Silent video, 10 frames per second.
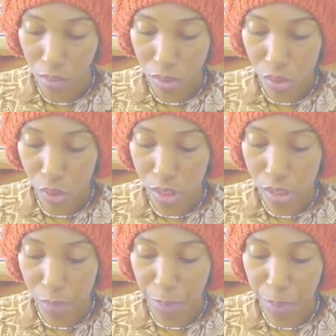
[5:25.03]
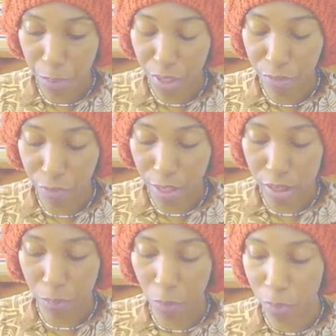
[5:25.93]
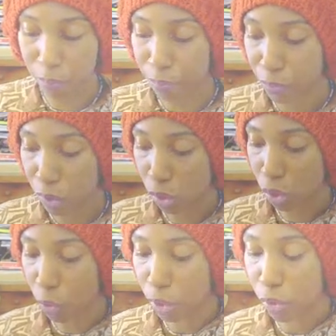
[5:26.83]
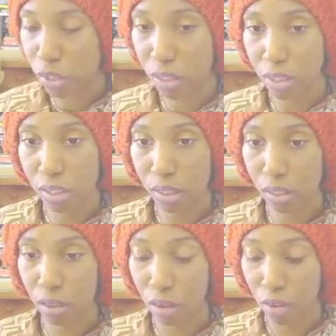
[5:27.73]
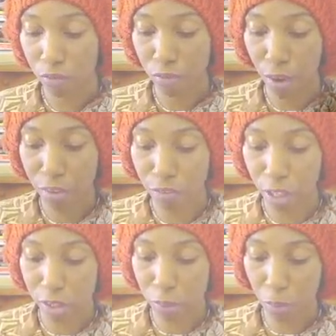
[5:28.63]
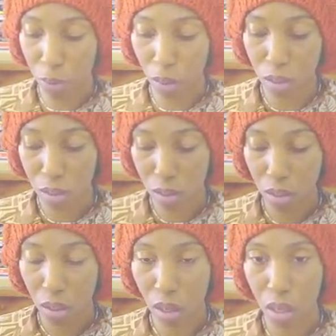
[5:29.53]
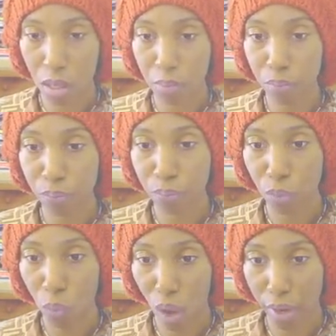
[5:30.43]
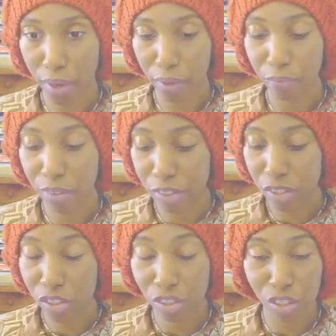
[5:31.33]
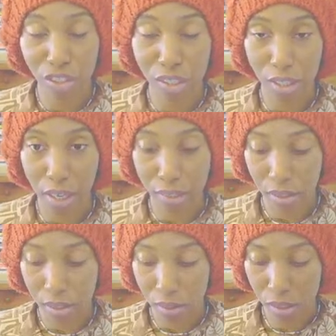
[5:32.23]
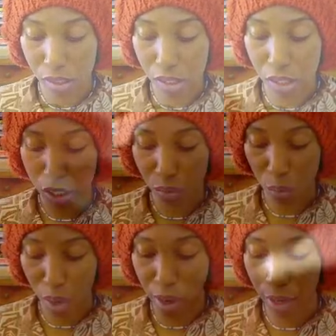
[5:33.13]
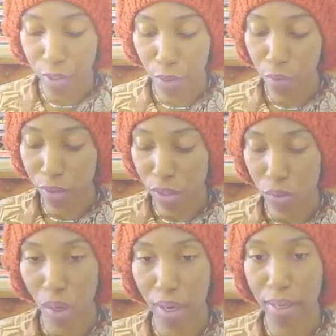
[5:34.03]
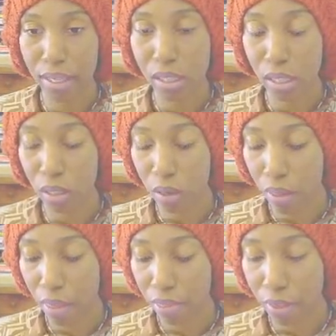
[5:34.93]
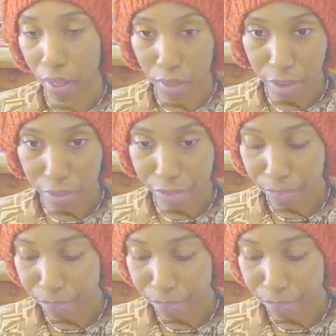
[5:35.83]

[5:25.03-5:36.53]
So it needs to be pretty flexible. So we're using this very flexible wire, and this is just a test. This is a test wire. I know that this wire isn't thick enough,